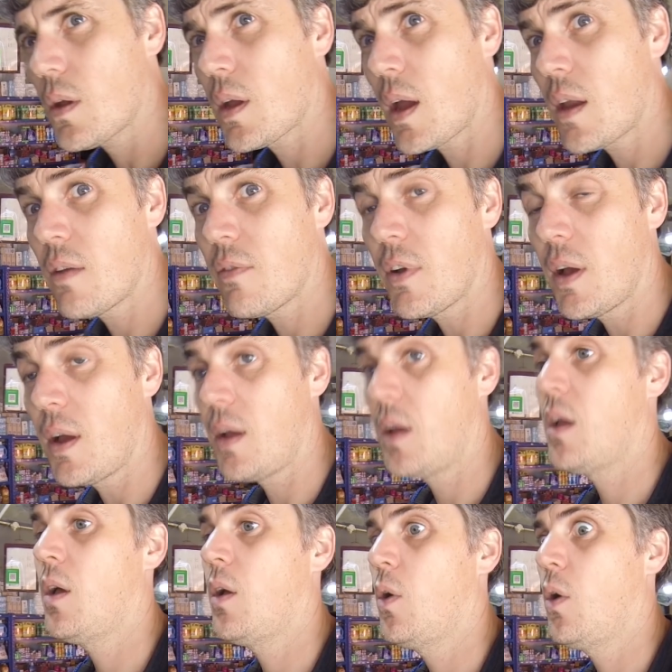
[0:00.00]
Kind of a
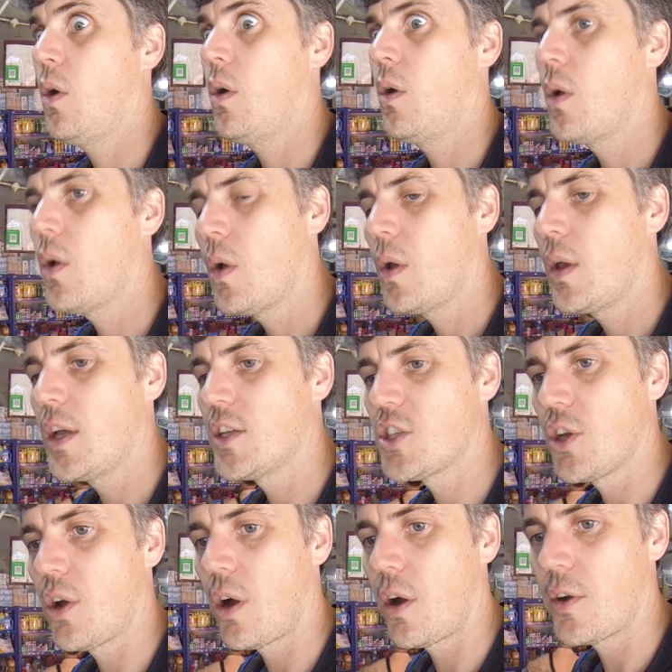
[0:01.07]
hits
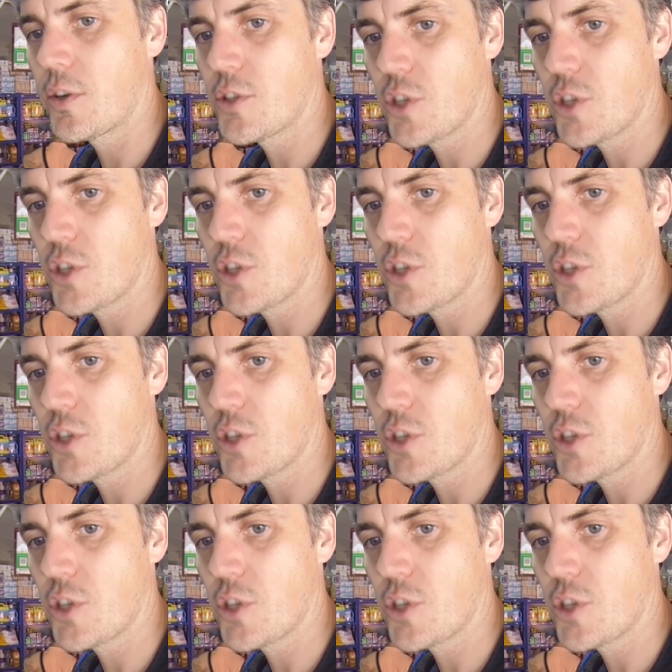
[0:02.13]
you harder